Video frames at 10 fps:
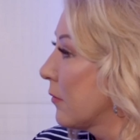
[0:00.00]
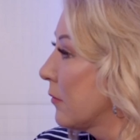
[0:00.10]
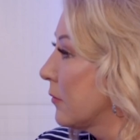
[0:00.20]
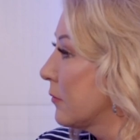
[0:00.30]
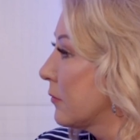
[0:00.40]

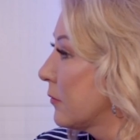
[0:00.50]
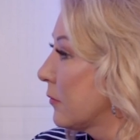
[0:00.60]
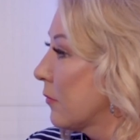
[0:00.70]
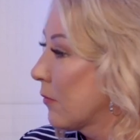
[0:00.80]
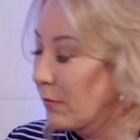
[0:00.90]

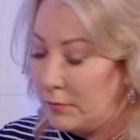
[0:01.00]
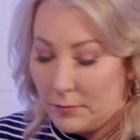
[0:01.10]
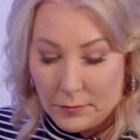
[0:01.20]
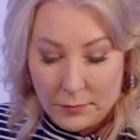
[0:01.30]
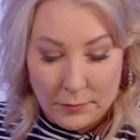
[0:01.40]

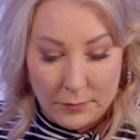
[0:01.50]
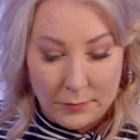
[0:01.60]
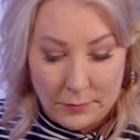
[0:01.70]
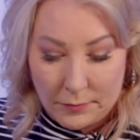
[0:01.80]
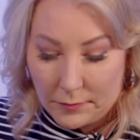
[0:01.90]

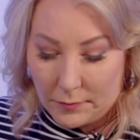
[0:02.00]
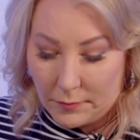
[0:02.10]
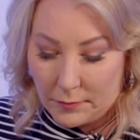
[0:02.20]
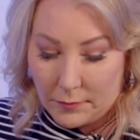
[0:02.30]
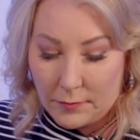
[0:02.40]

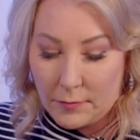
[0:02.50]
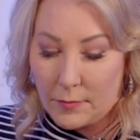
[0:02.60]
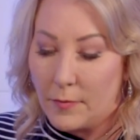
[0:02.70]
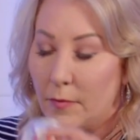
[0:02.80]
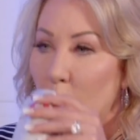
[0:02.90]

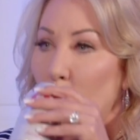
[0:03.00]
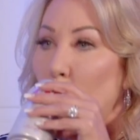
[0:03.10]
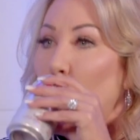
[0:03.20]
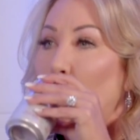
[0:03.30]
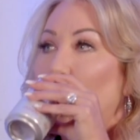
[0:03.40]
No words are spoken by the person on screen.